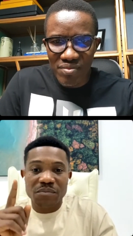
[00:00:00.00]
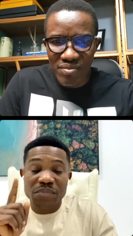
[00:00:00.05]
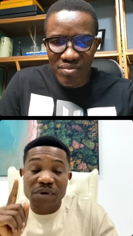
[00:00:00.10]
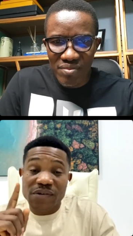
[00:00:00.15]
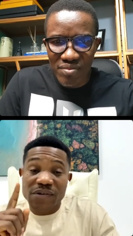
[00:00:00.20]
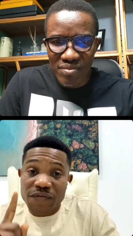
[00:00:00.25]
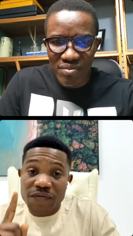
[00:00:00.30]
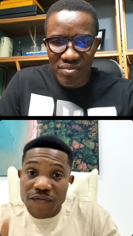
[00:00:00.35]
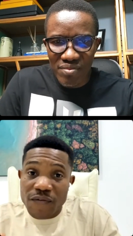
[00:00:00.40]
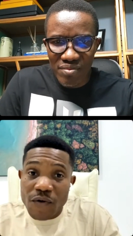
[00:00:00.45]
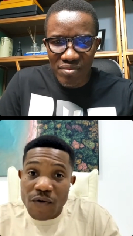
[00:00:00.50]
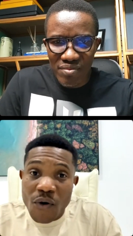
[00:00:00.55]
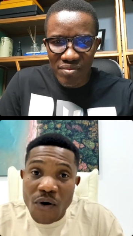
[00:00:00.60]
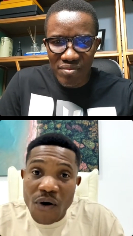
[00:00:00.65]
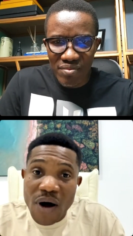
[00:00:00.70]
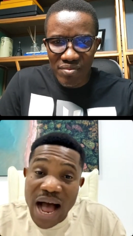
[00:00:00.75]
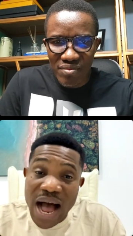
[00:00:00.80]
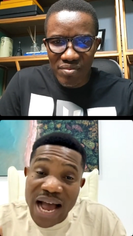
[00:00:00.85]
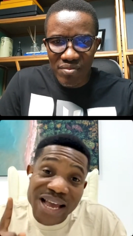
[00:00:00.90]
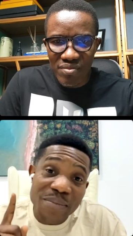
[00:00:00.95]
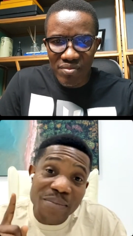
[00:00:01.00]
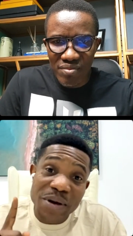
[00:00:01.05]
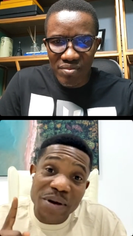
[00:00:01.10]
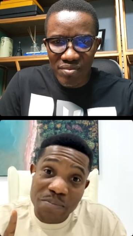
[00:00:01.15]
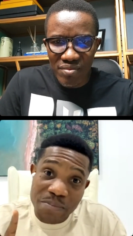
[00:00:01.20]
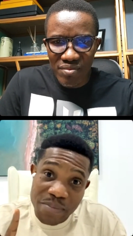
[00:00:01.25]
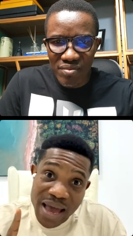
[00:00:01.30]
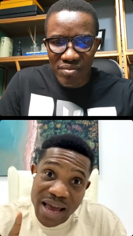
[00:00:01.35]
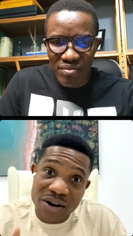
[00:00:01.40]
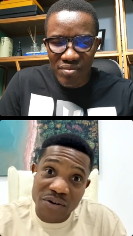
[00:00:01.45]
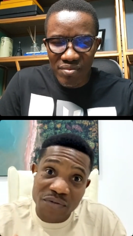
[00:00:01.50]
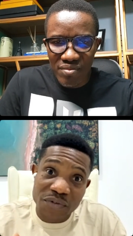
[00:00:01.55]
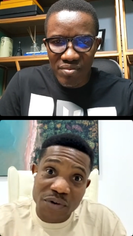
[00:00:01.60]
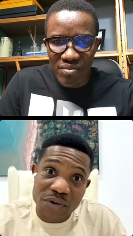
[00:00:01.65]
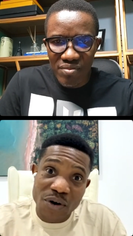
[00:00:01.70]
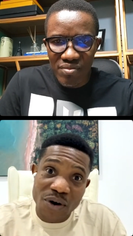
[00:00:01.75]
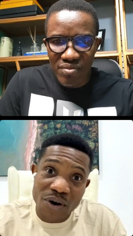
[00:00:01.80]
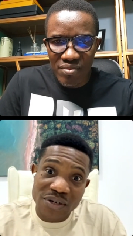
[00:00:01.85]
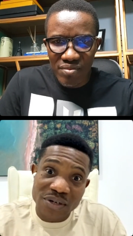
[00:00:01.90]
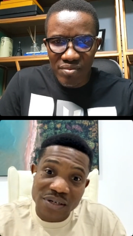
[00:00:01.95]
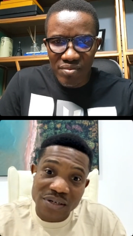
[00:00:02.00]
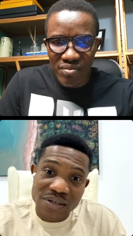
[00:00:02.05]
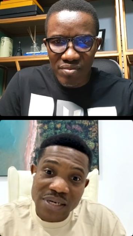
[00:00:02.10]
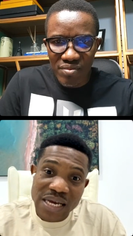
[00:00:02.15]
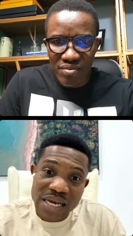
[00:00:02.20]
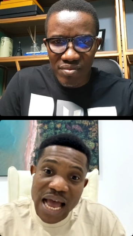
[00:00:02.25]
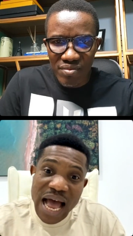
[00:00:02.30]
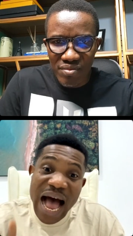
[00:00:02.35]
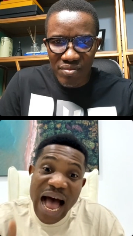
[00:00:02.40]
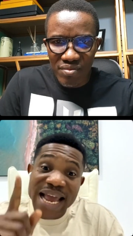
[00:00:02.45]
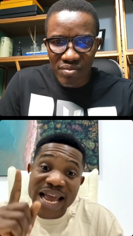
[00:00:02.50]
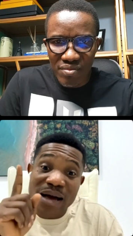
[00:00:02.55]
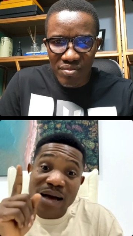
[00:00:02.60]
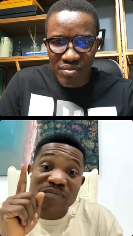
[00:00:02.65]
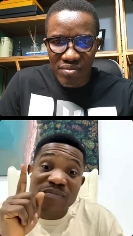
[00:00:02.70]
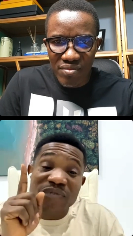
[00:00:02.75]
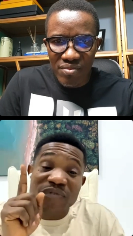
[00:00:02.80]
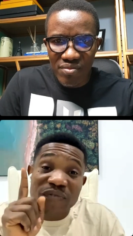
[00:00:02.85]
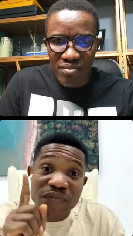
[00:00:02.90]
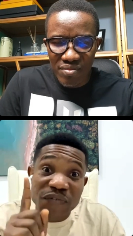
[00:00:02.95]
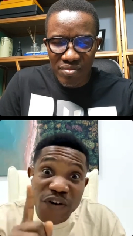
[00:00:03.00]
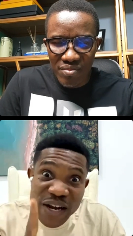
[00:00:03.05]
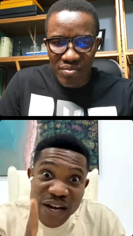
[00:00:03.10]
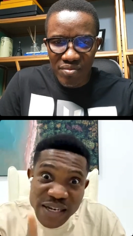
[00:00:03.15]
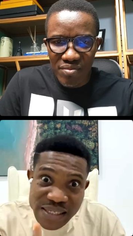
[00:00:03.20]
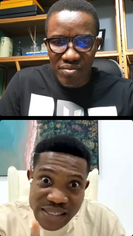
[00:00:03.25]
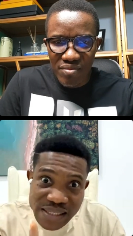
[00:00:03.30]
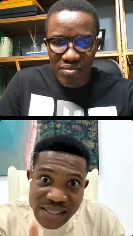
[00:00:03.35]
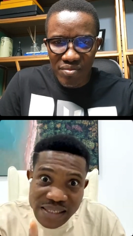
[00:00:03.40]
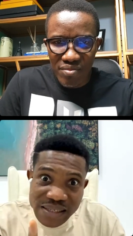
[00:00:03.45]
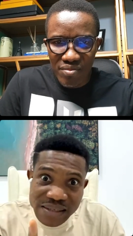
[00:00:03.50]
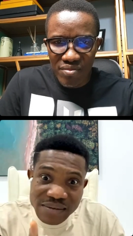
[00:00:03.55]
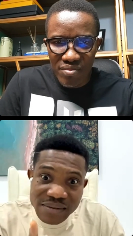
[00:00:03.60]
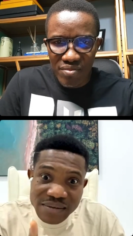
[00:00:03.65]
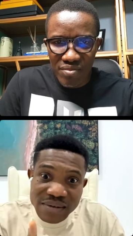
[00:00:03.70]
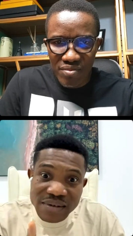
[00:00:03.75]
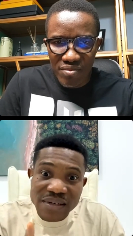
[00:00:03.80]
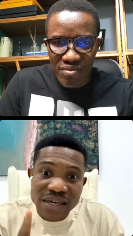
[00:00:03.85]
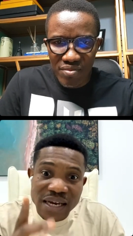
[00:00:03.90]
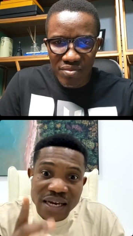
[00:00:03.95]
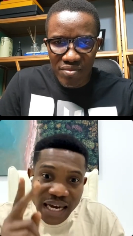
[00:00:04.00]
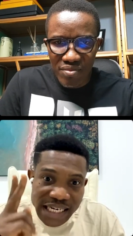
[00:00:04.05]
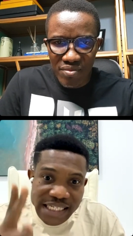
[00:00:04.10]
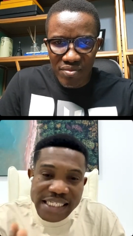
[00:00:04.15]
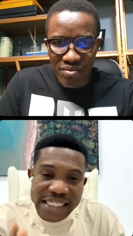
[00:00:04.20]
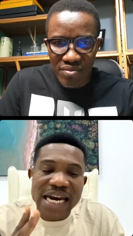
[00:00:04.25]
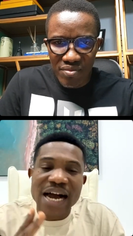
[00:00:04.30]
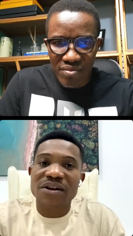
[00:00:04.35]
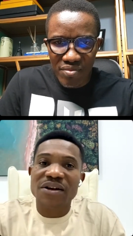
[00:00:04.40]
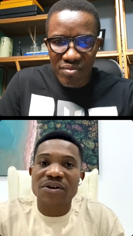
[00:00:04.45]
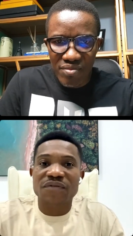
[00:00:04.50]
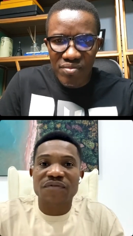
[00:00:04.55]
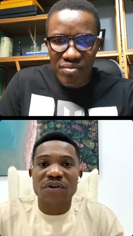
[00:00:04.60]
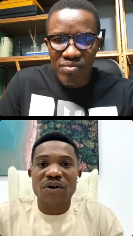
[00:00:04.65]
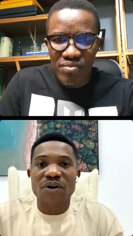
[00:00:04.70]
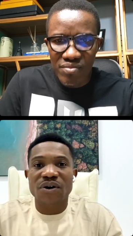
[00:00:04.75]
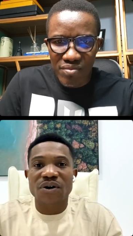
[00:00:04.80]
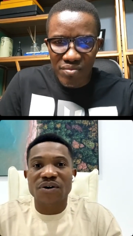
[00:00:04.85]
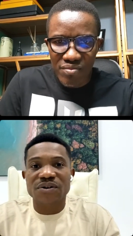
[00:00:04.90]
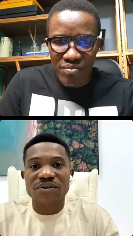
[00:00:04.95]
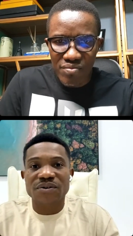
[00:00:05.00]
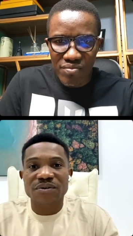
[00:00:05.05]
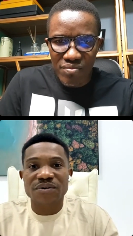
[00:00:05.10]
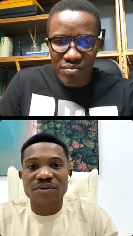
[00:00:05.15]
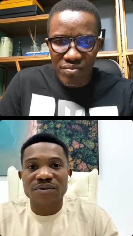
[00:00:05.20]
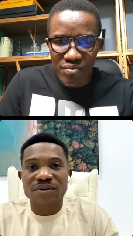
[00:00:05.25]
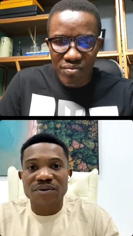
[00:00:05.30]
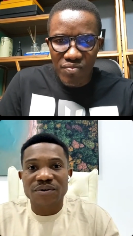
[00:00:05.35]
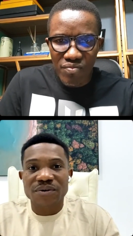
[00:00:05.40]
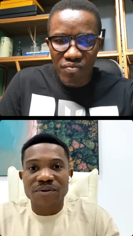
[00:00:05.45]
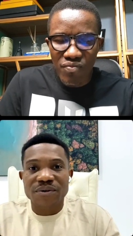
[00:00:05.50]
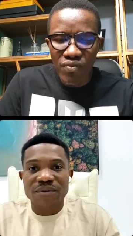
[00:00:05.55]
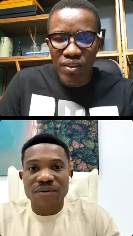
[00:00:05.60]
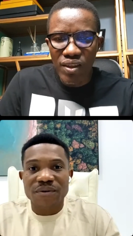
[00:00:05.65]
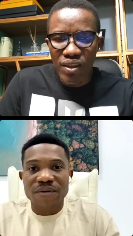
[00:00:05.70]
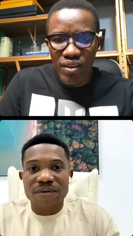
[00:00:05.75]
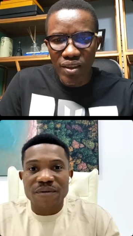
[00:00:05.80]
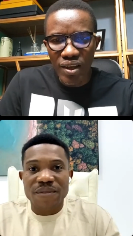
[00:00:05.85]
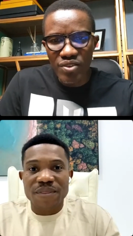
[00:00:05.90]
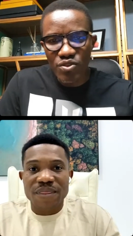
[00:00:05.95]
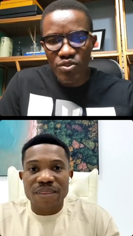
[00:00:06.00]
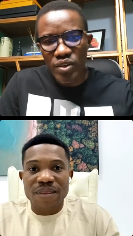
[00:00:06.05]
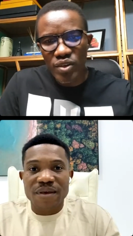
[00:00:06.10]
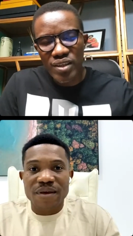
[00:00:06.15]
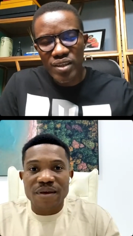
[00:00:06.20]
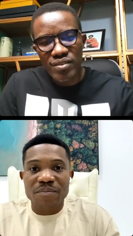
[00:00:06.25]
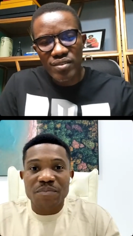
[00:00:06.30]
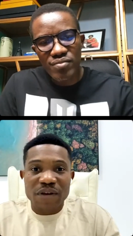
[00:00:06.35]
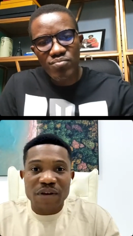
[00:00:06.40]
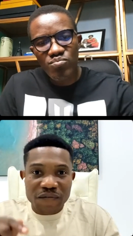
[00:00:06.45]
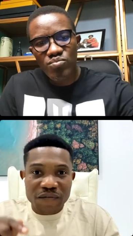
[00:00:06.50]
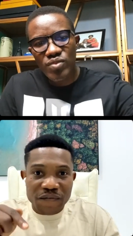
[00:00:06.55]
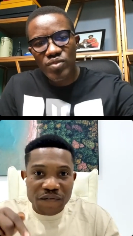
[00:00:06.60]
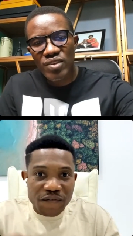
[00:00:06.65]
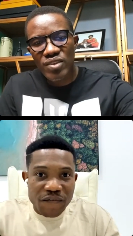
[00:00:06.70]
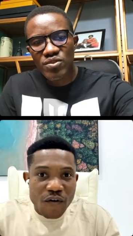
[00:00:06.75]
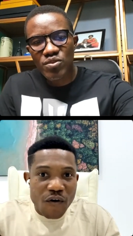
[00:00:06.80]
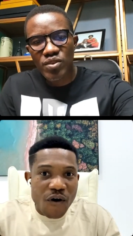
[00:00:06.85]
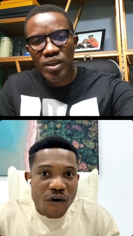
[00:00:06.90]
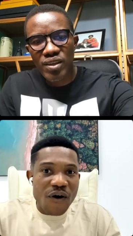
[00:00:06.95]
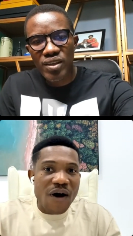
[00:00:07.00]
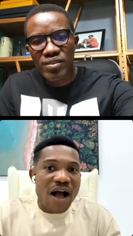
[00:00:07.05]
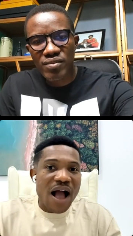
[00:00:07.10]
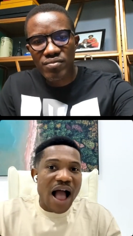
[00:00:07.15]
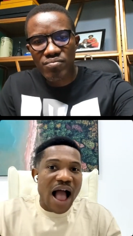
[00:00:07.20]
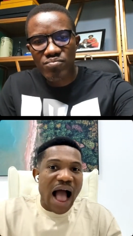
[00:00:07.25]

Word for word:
Speaker 1: before I am a man of God, I am mm. first a child of God.
Speaker 2: That's right. That's oh, right.